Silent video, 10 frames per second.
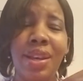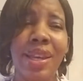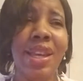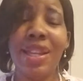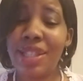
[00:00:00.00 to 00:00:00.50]

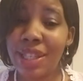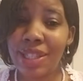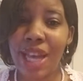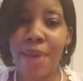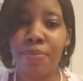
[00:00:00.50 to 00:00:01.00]
he and his
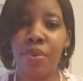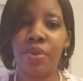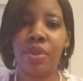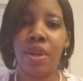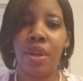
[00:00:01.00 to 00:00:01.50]

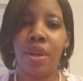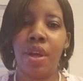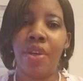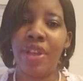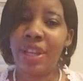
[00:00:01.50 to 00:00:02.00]
disciples
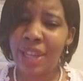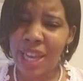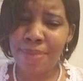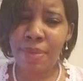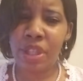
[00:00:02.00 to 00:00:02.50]
uh, they
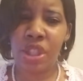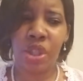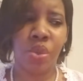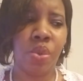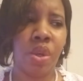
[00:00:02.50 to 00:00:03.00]
came
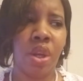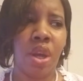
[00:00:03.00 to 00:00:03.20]
into